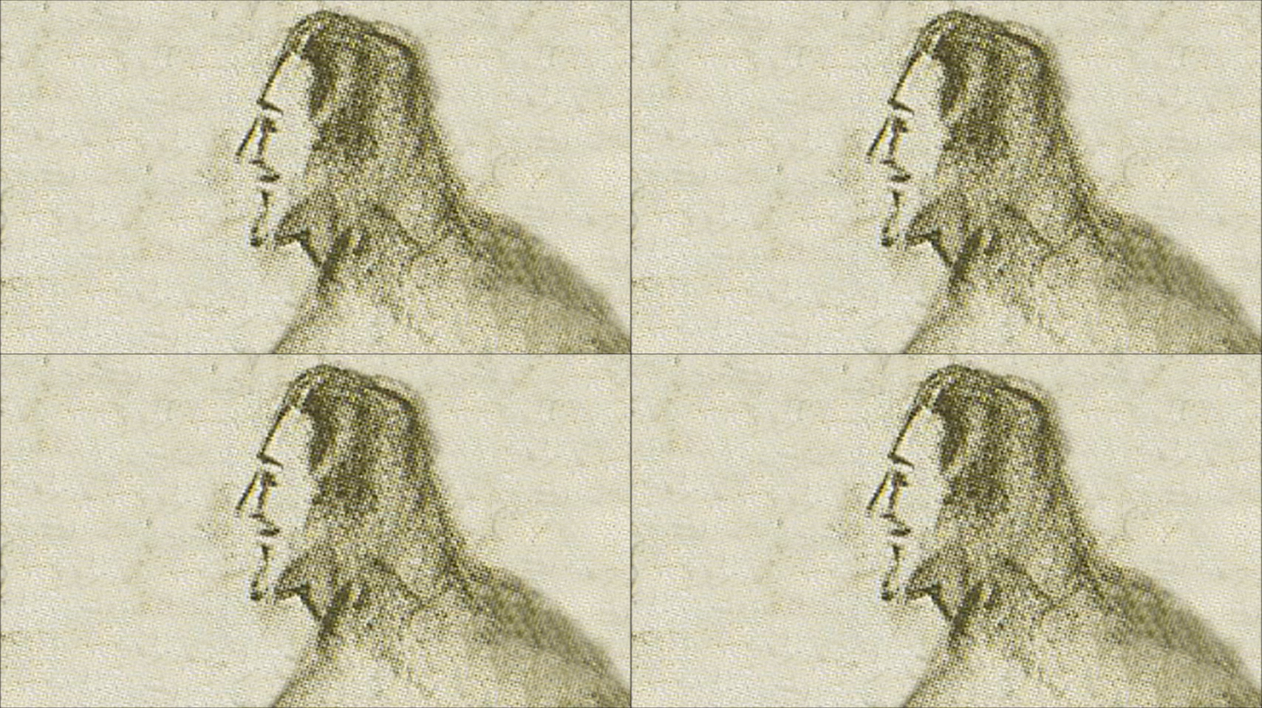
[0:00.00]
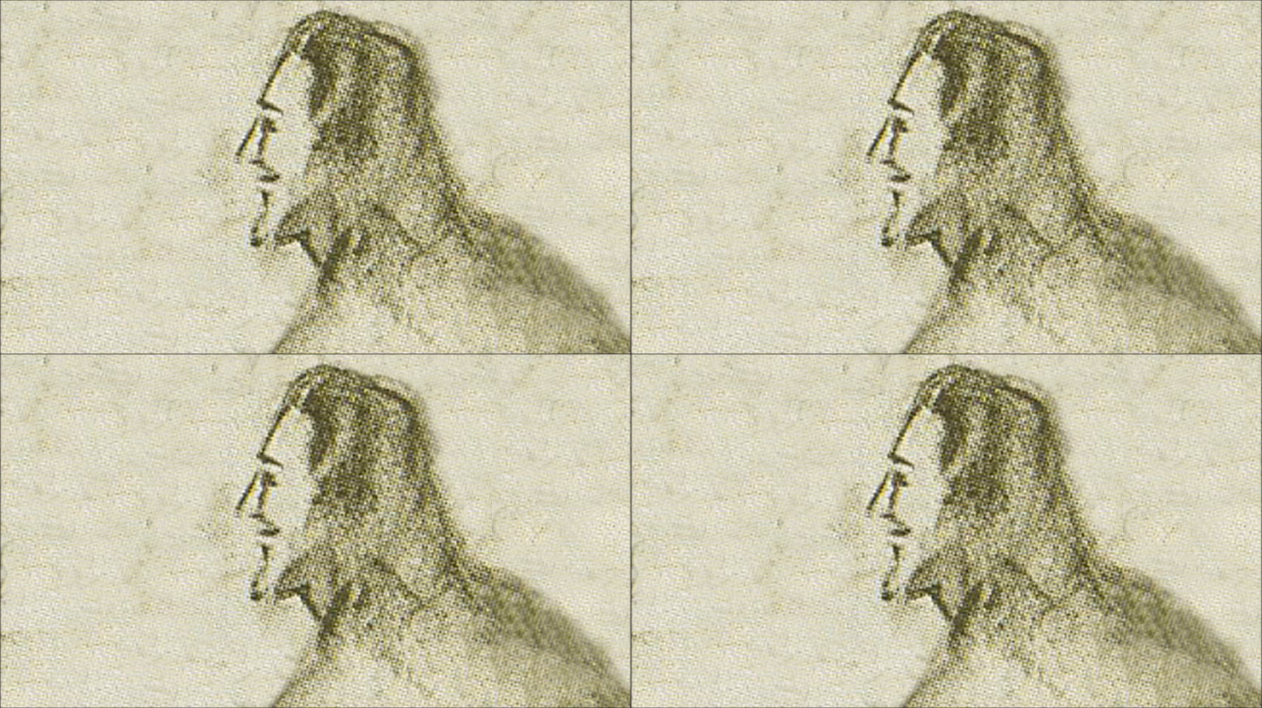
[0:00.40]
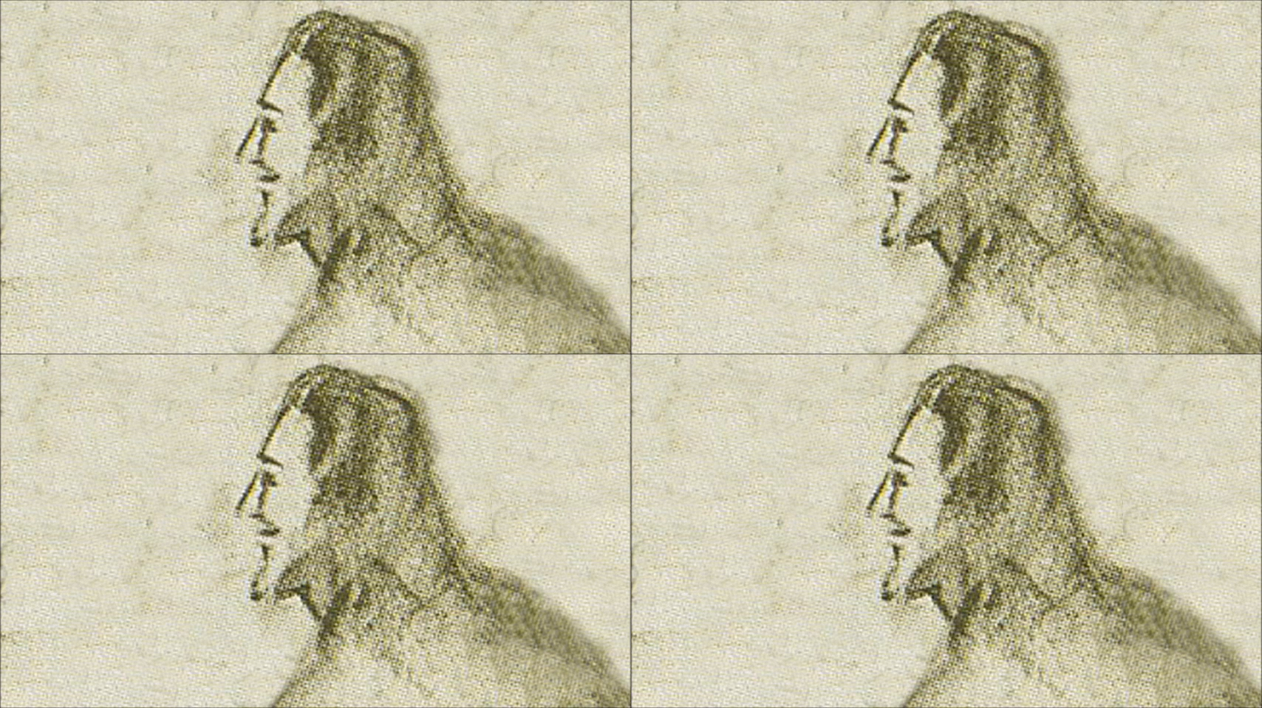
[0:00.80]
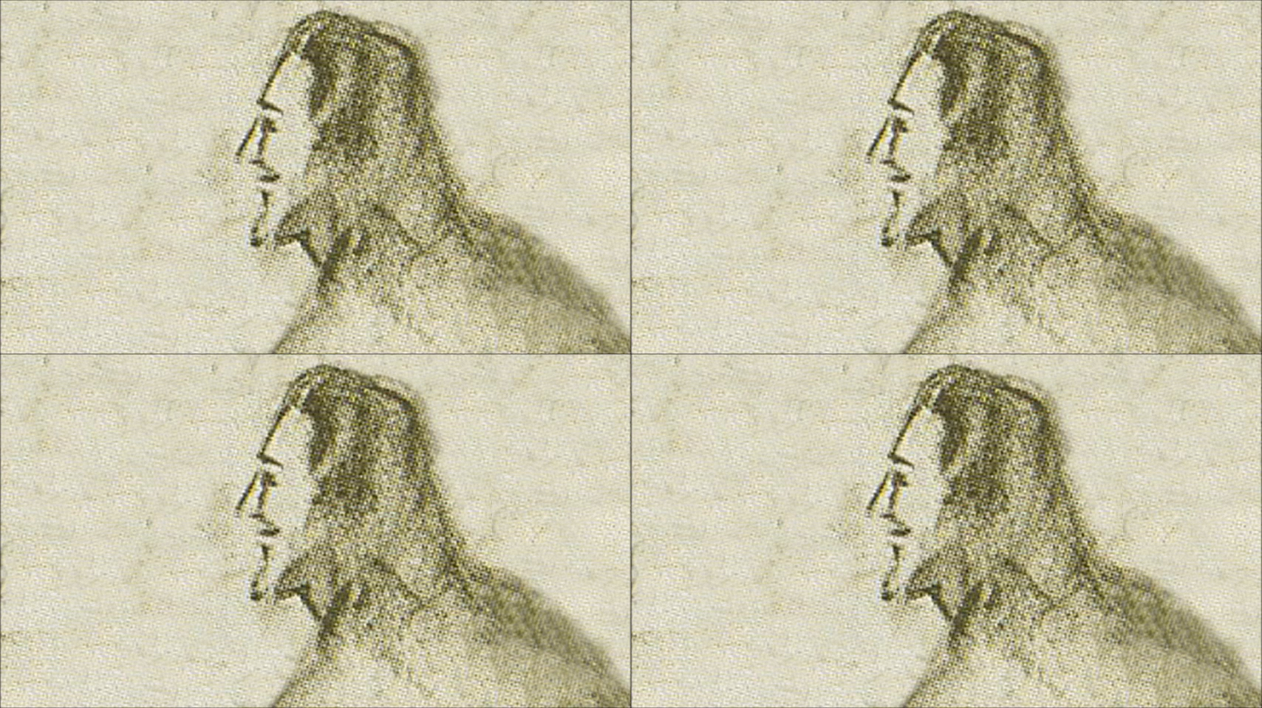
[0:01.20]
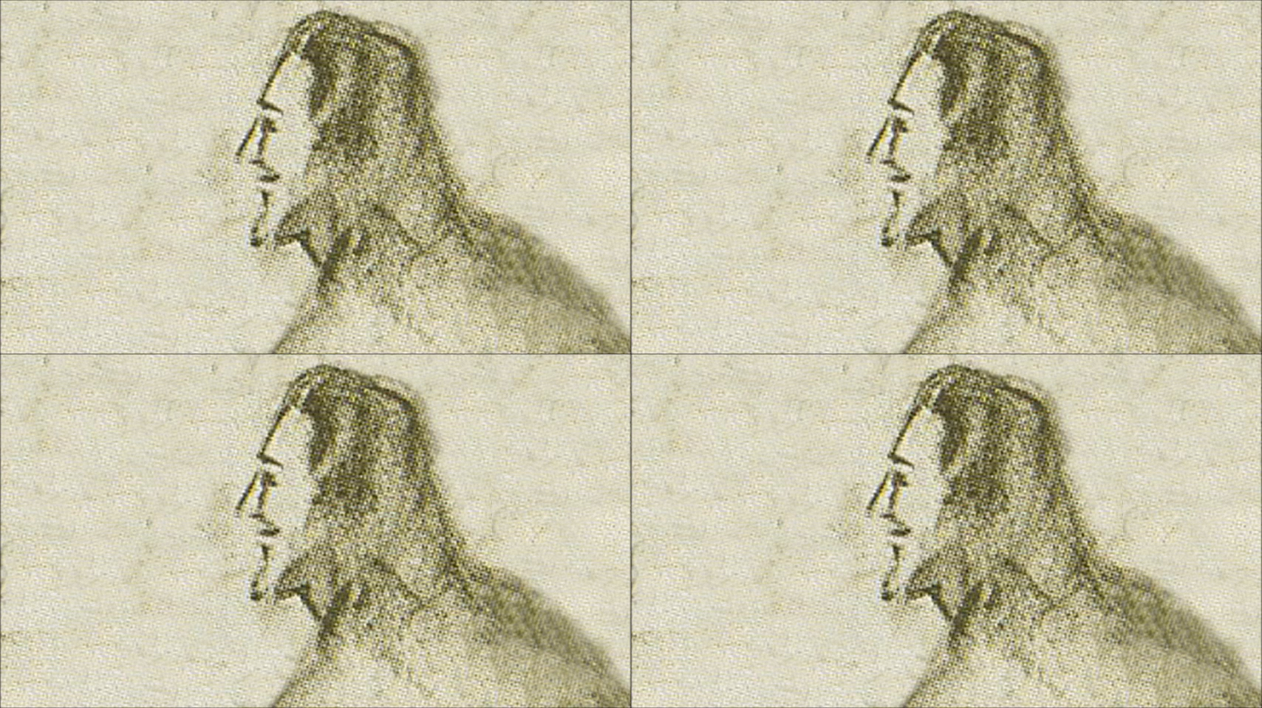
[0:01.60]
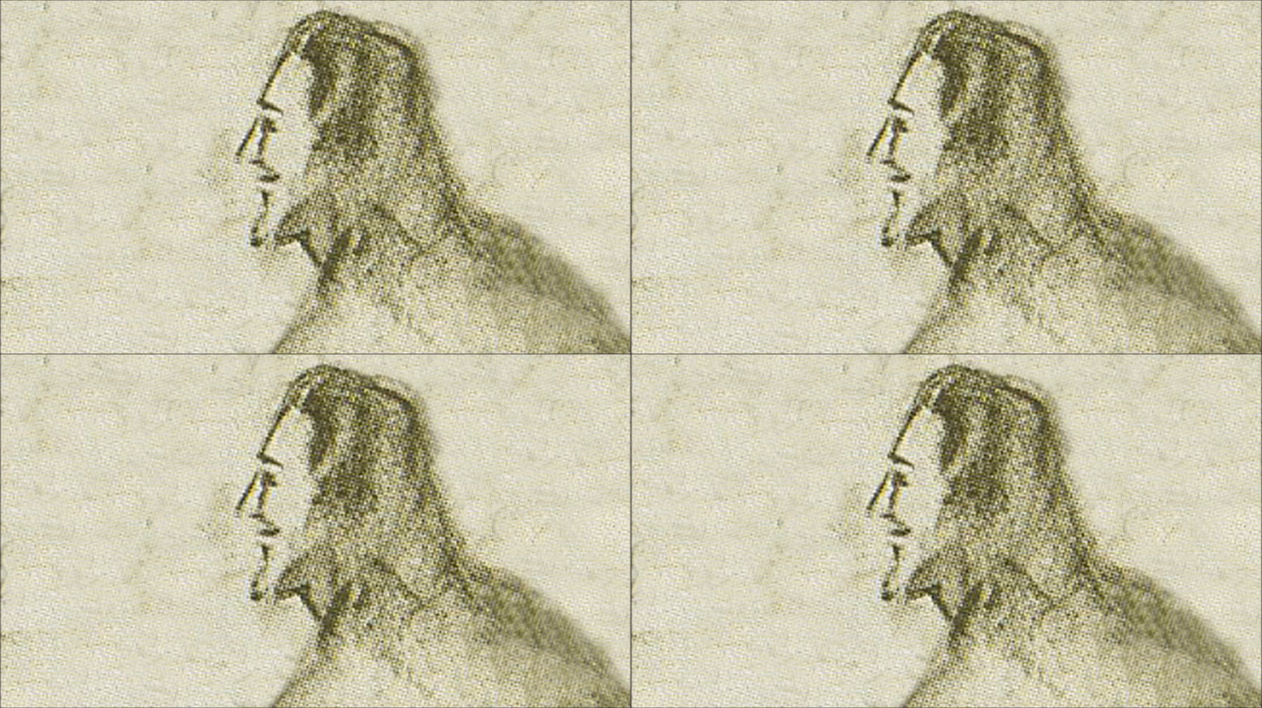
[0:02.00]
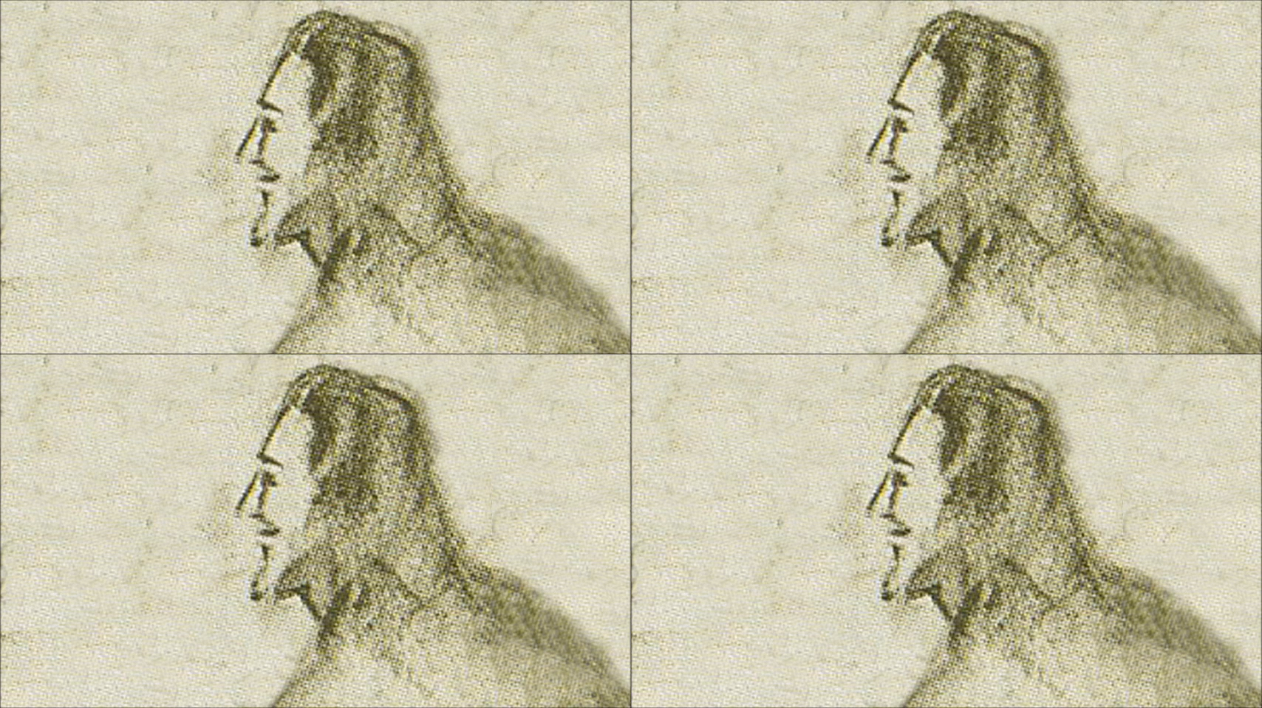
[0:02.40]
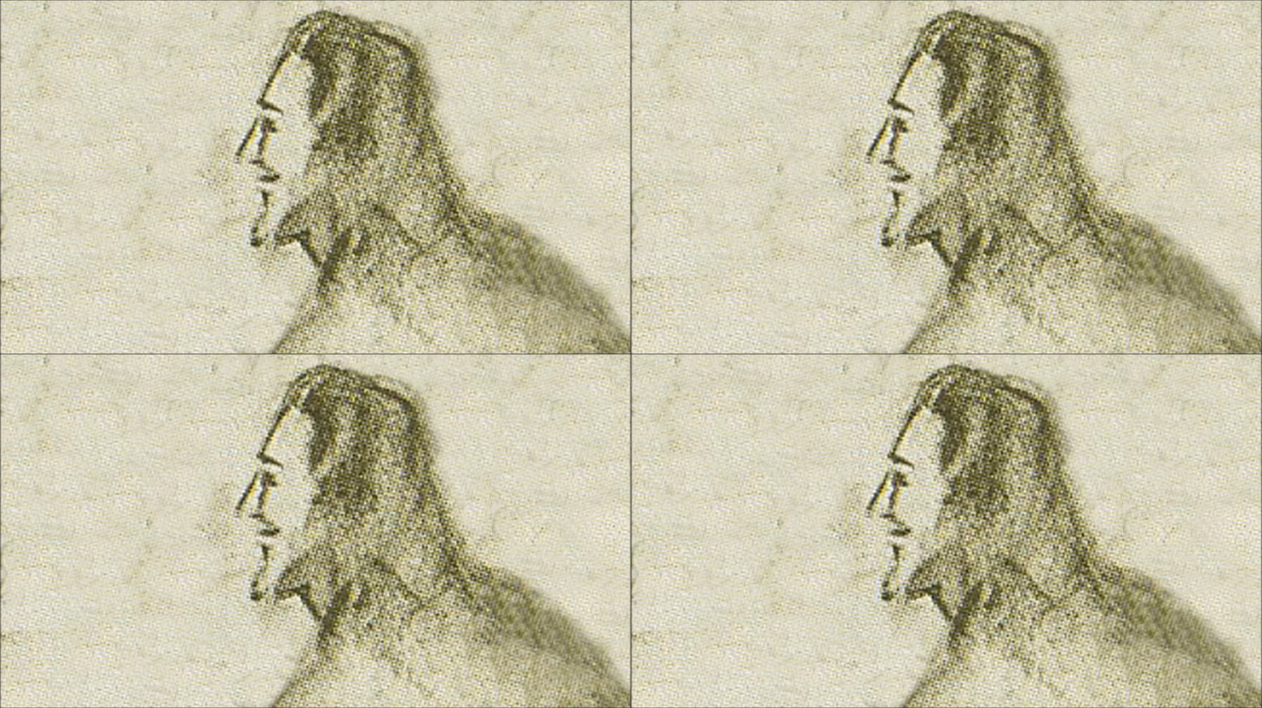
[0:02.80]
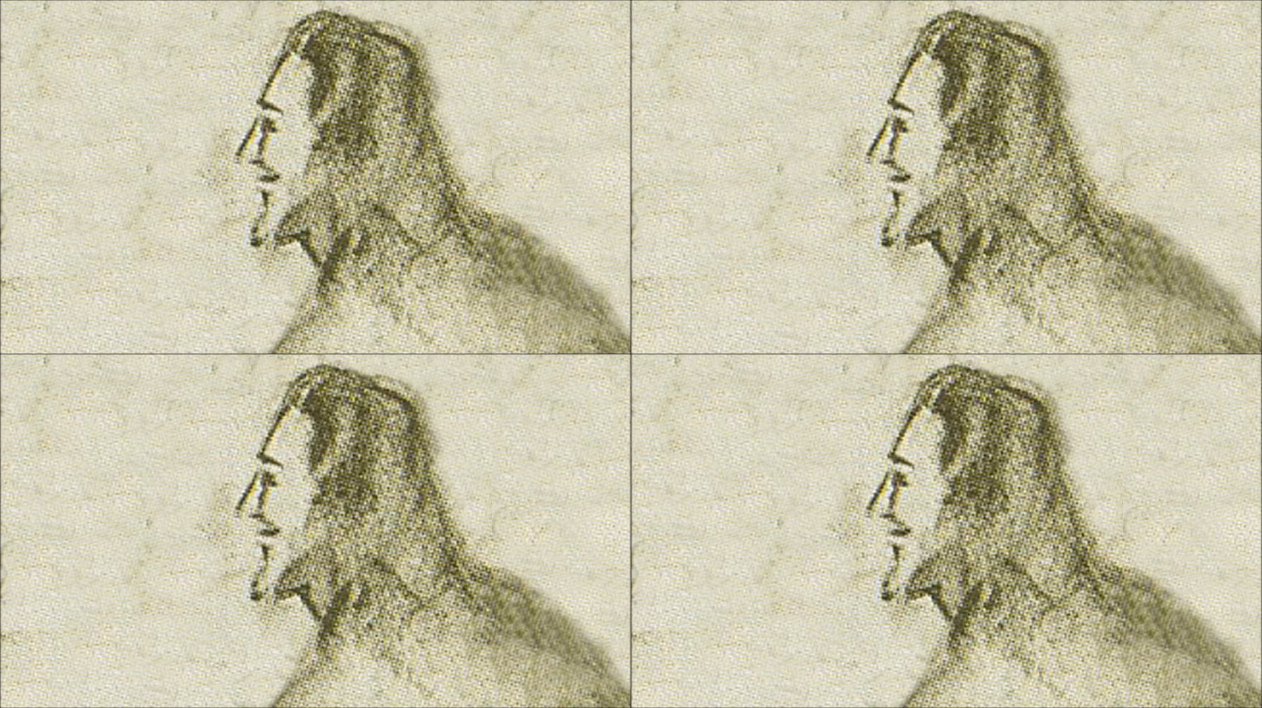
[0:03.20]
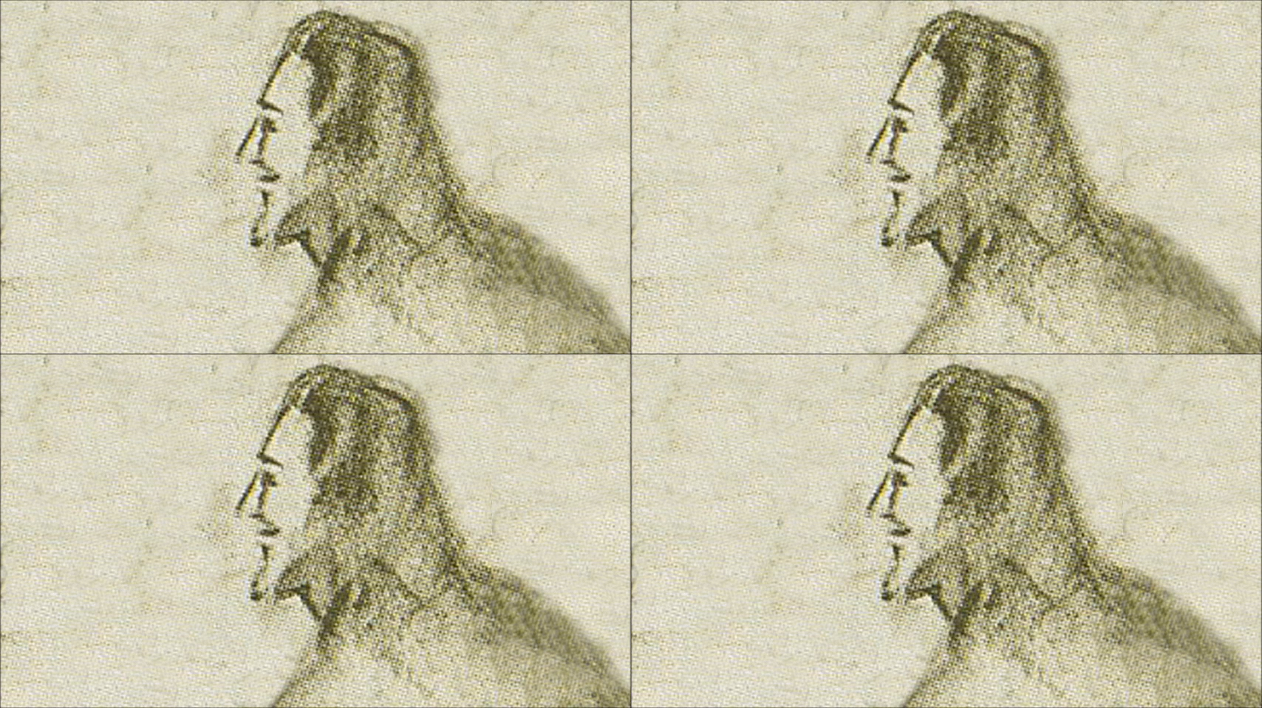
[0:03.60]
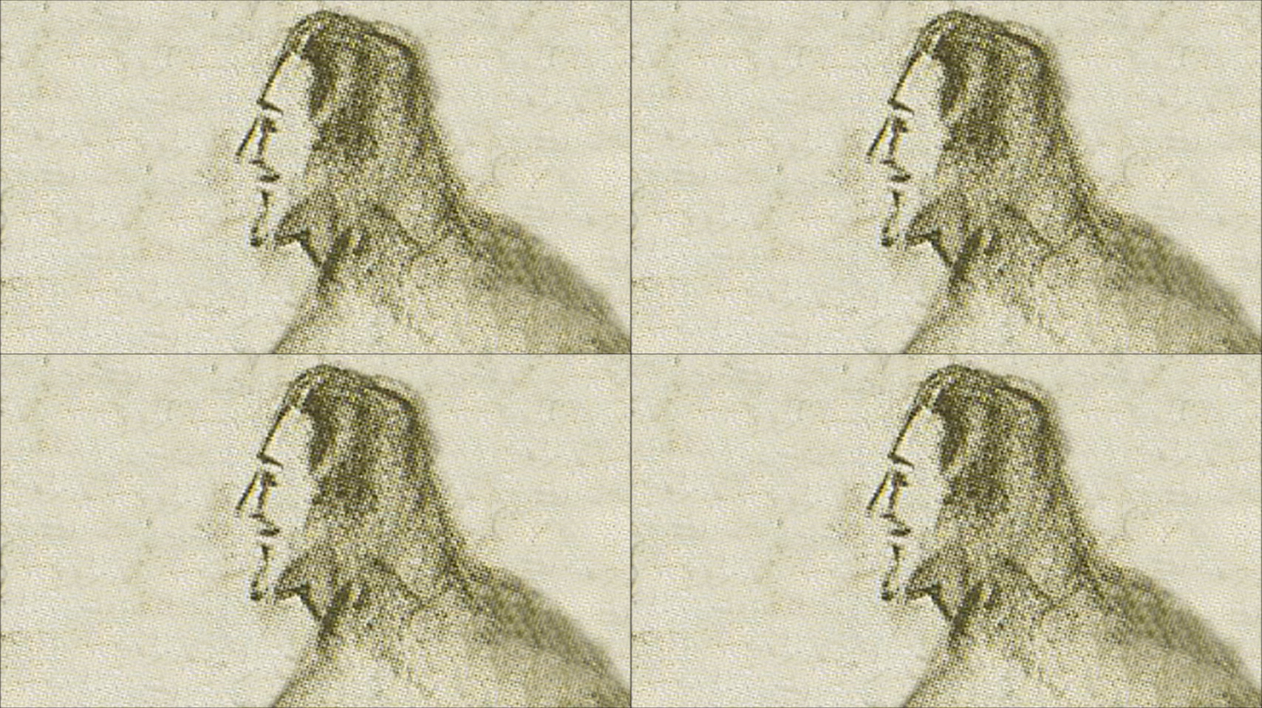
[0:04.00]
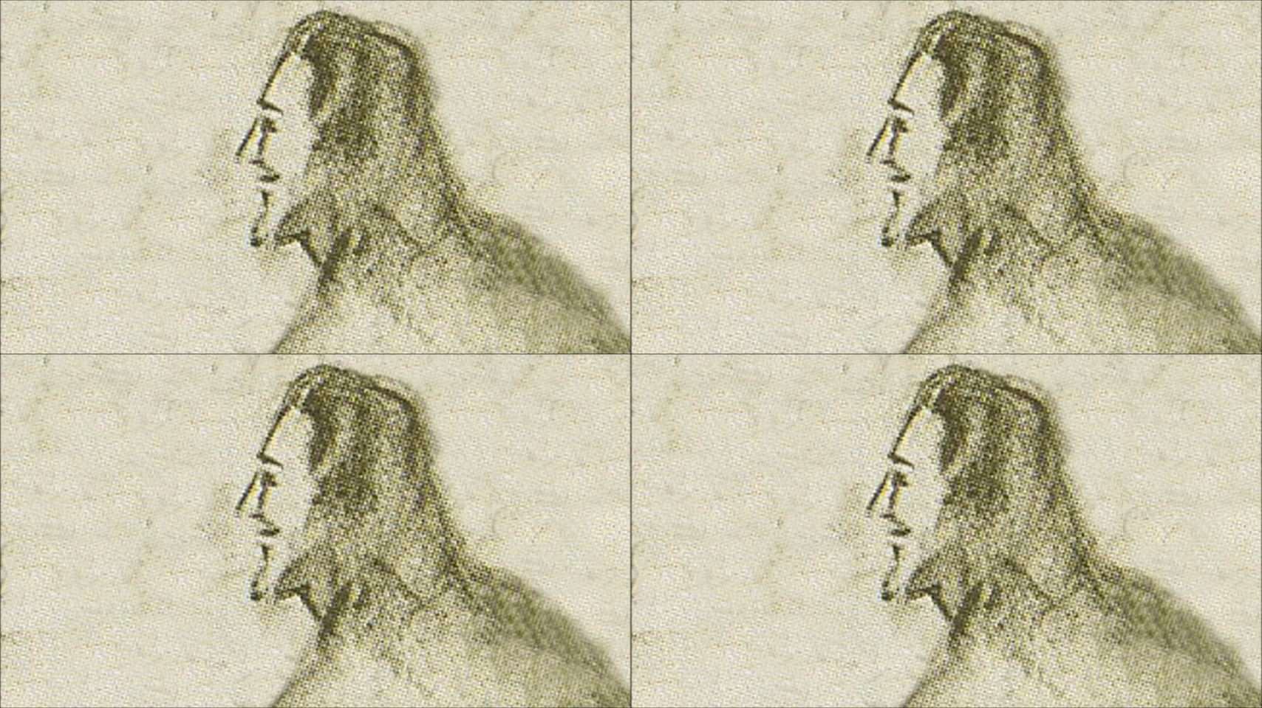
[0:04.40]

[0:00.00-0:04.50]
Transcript: (no speaker visible)